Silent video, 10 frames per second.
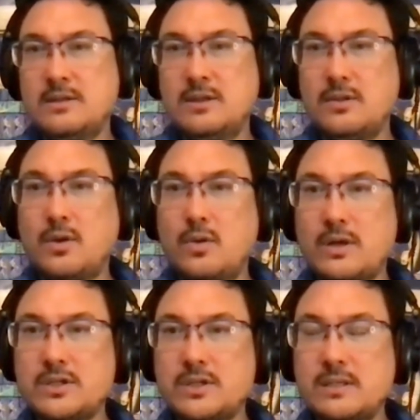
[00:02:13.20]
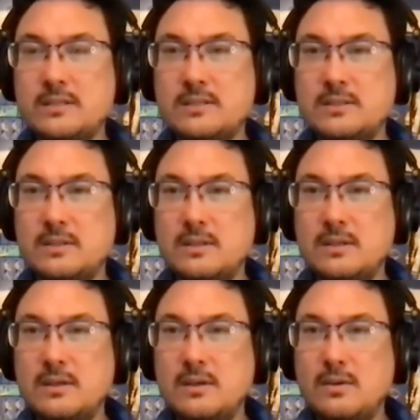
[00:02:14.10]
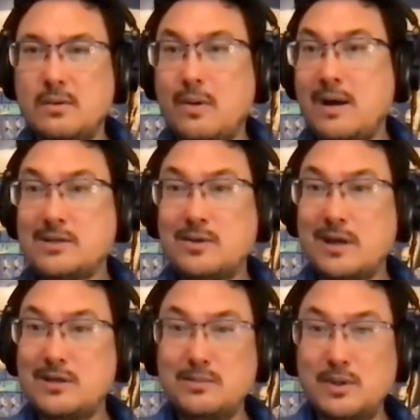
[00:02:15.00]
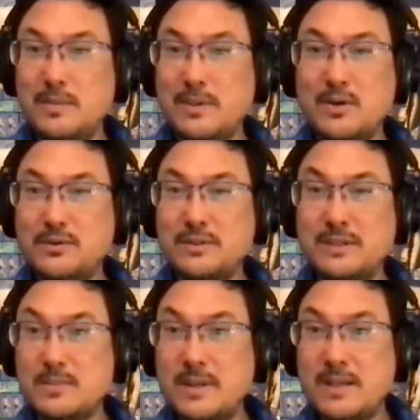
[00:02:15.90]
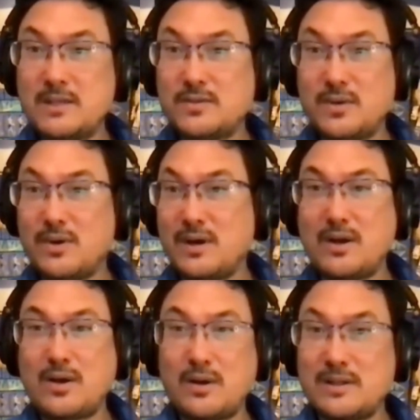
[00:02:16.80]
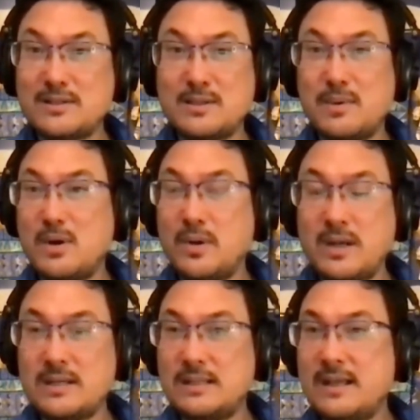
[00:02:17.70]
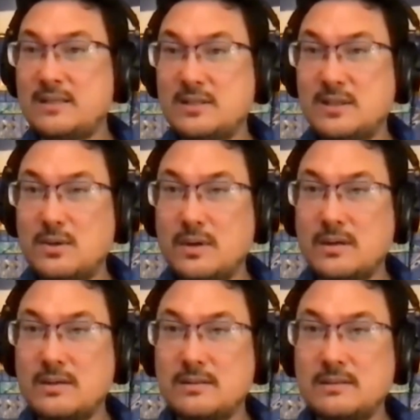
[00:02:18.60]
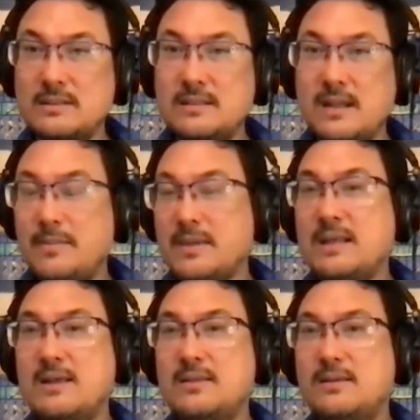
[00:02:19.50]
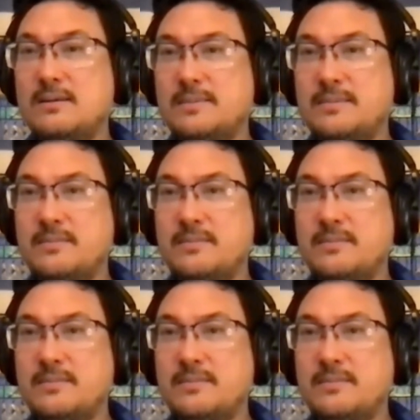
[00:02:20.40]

the question is, why is Gratitude Blooming holding space for an artist, a poet, and a land steward coming together?